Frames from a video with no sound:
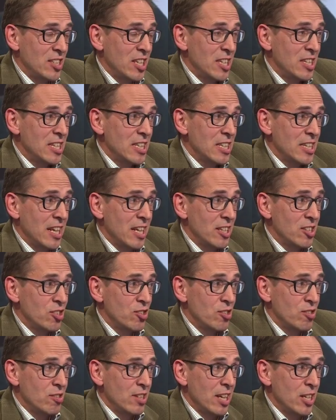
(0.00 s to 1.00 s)
And I think
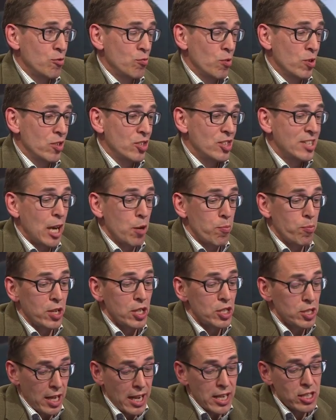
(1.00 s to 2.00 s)
that's rather sad.
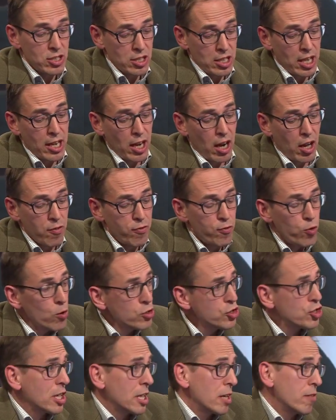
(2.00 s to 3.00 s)
But it's
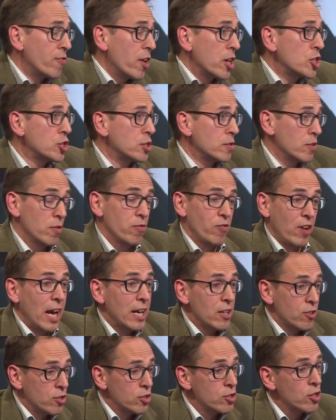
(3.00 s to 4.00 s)
unfortunately a function of the
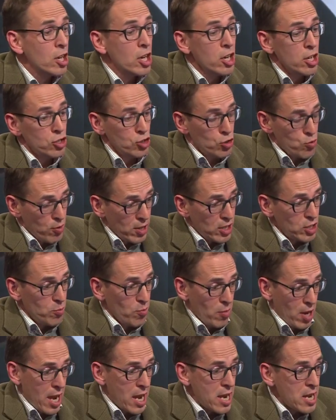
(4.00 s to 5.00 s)
fact that Theresa
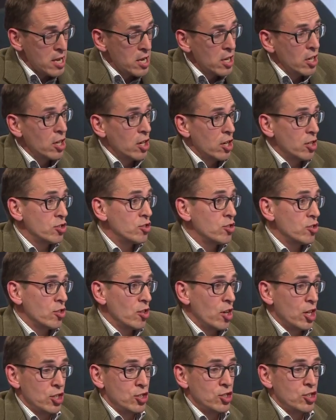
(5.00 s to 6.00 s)
May
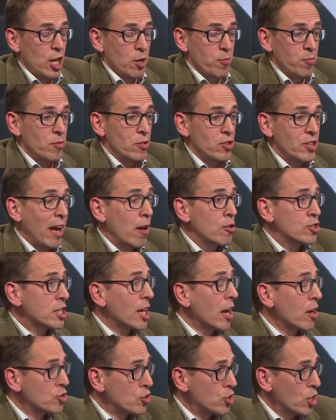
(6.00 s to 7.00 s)
has nailed her
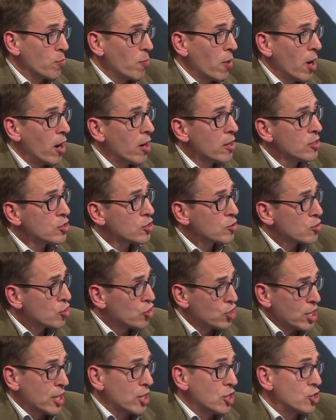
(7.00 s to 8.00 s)
cards to the mast.
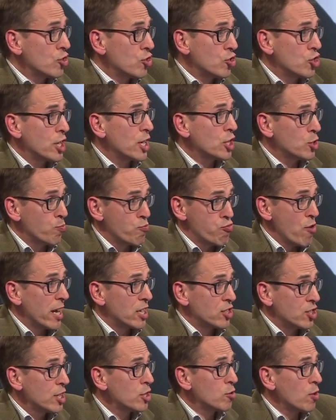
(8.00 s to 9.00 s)
She is
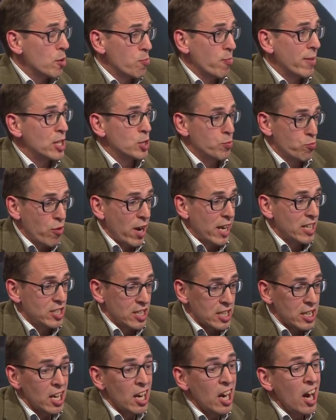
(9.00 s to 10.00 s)
Brexit. It means
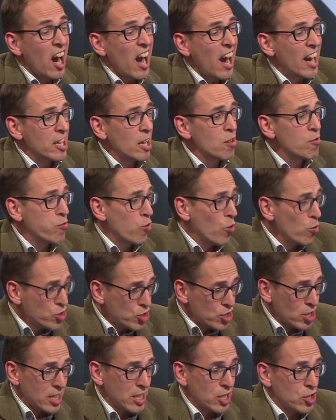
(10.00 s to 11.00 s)
Brexit. And
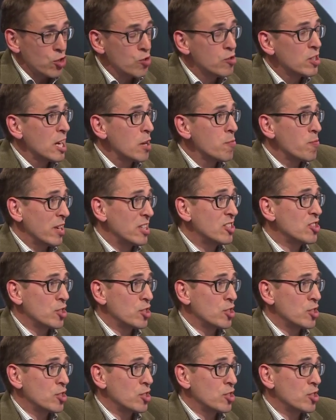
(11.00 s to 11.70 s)
unfortunately, UKIP is